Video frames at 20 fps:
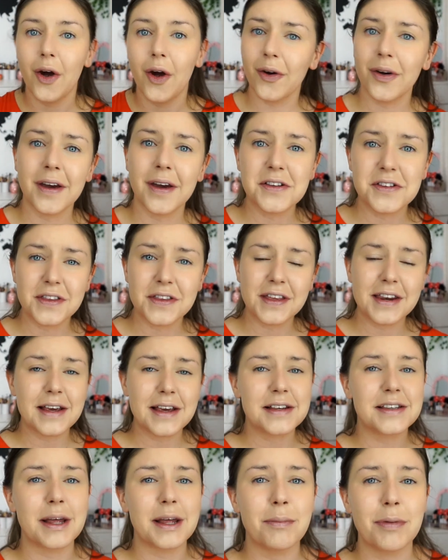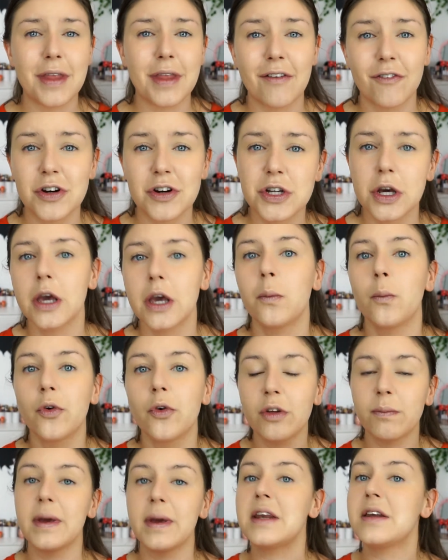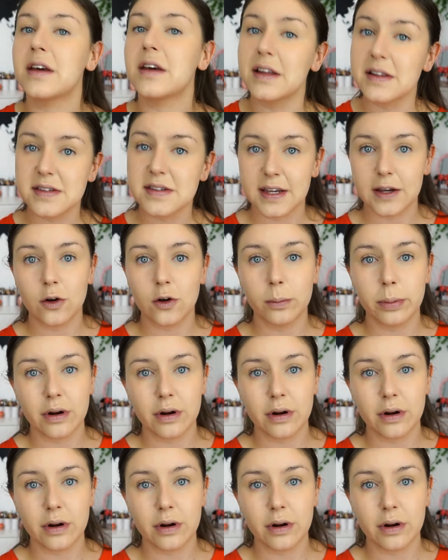Okay, so the next step in that routine would have been to conceal,